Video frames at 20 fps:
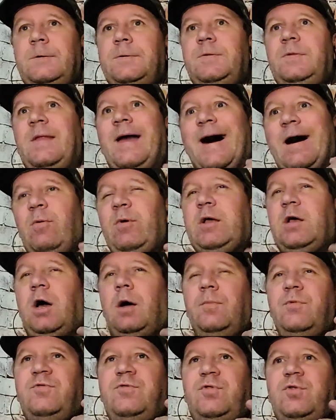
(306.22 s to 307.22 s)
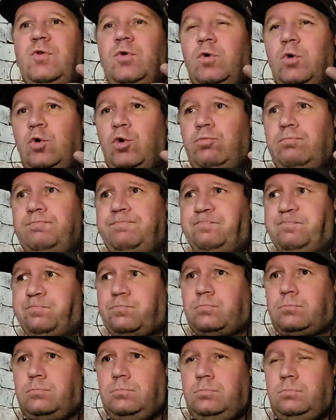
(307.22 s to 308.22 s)
Now we come to
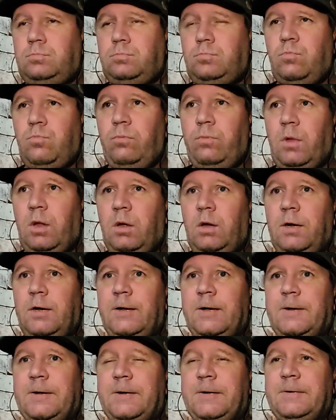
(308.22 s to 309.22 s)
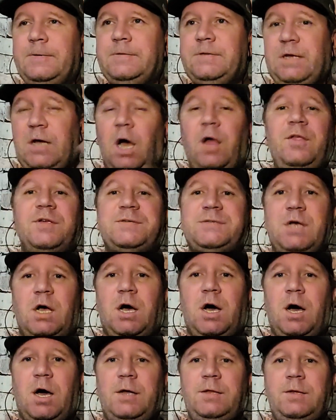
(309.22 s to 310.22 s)
the other
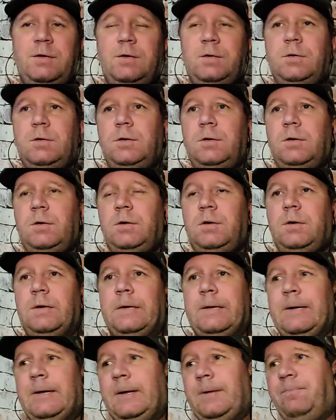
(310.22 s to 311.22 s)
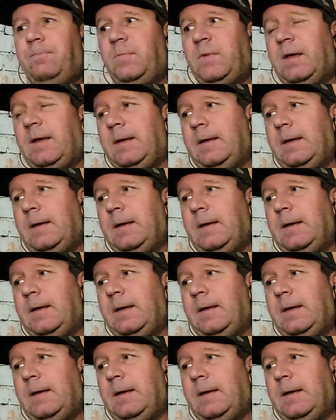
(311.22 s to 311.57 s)
side, and